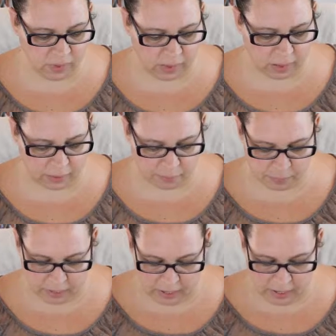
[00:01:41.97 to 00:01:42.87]

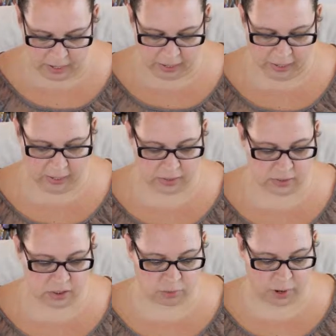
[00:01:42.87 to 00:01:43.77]

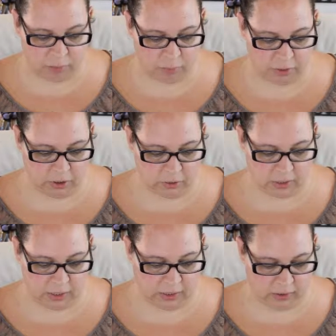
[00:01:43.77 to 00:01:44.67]
and so I will be
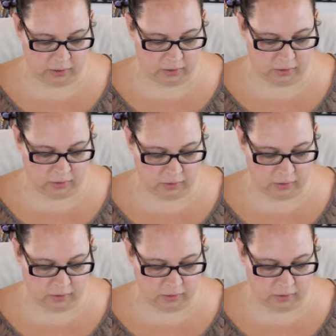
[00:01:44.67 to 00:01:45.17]
using